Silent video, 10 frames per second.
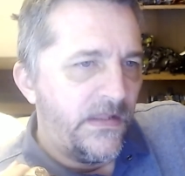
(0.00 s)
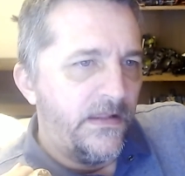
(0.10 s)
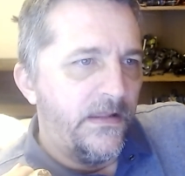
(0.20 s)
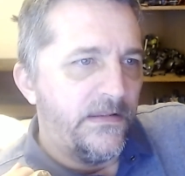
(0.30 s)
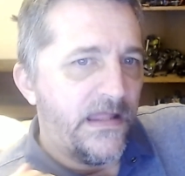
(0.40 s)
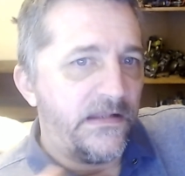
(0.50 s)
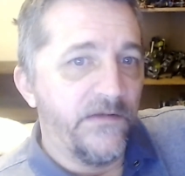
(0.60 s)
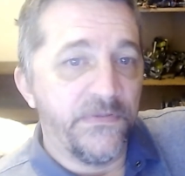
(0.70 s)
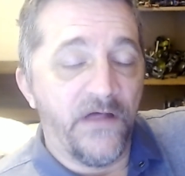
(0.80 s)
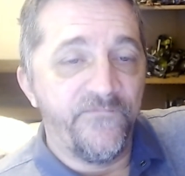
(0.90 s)
And that
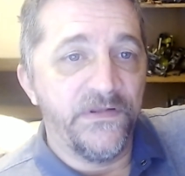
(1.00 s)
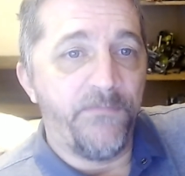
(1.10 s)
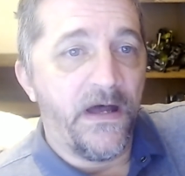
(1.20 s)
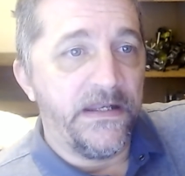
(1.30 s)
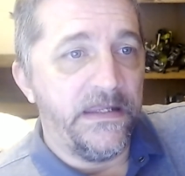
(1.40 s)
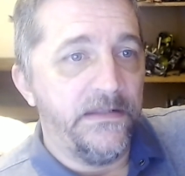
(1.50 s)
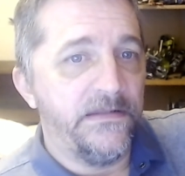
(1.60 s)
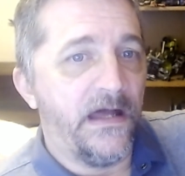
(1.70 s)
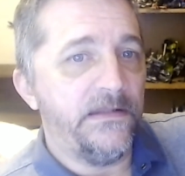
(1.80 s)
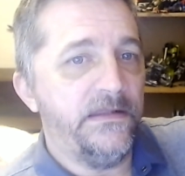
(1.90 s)
comes off his body,
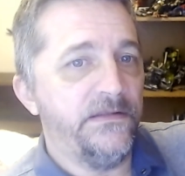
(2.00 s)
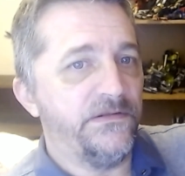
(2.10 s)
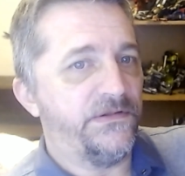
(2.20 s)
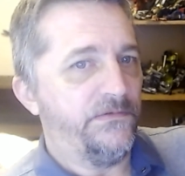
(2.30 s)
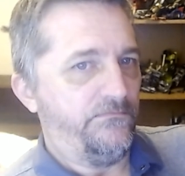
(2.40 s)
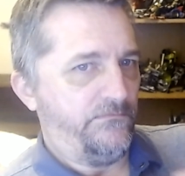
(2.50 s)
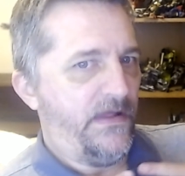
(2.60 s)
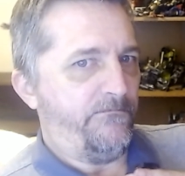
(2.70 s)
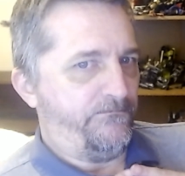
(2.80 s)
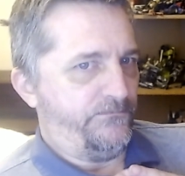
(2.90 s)
not his
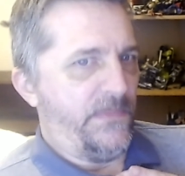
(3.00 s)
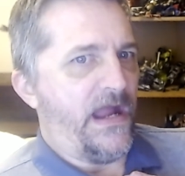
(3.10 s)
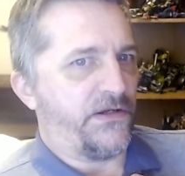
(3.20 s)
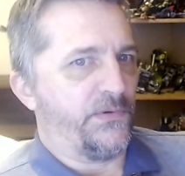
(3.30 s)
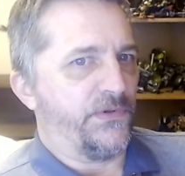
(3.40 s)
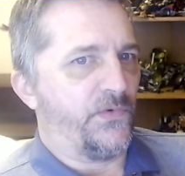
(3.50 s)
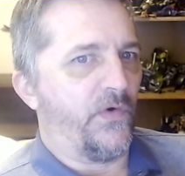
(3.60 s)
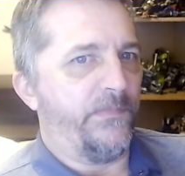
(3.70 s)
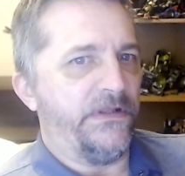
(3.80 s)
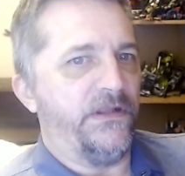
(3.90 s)
actual score,
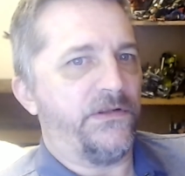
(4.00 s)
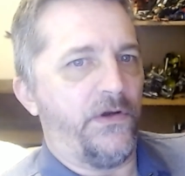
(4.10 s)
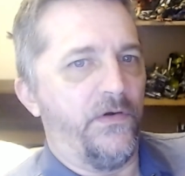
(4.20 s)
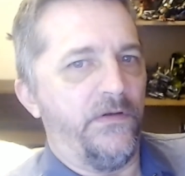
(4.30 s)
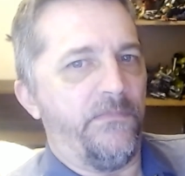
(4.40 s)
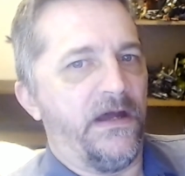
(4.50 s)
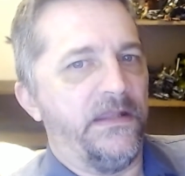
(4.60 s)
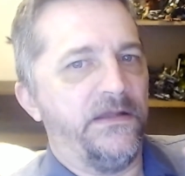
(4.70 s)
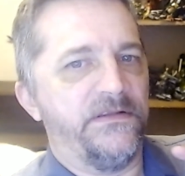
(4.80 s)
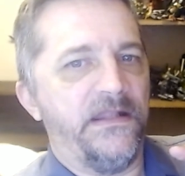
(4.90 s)
but his current body,
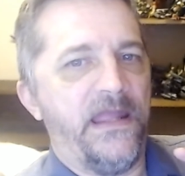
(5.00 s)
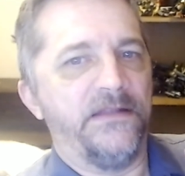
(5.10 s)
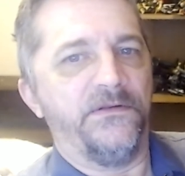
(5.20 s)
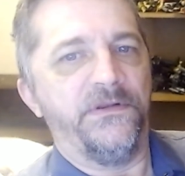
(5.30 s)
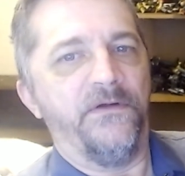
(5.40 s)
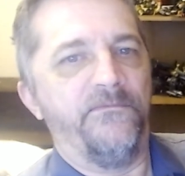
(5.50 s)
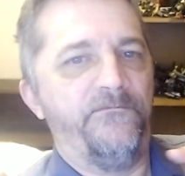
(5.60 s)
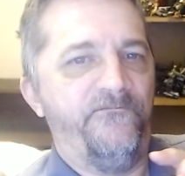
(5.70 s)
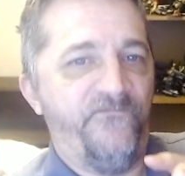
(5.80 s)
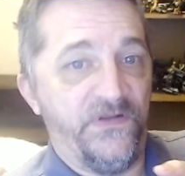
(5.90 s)
because that handles your
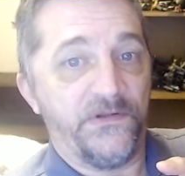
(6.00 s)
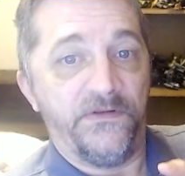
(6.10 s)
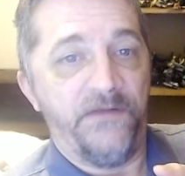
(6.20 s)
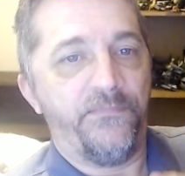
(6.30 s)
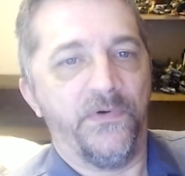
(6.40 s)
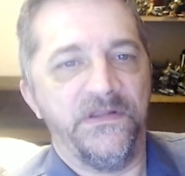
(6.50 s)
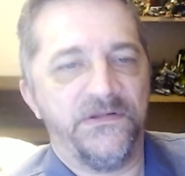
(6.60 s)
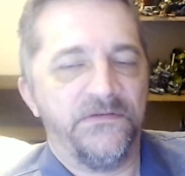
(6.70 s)
physical hit points.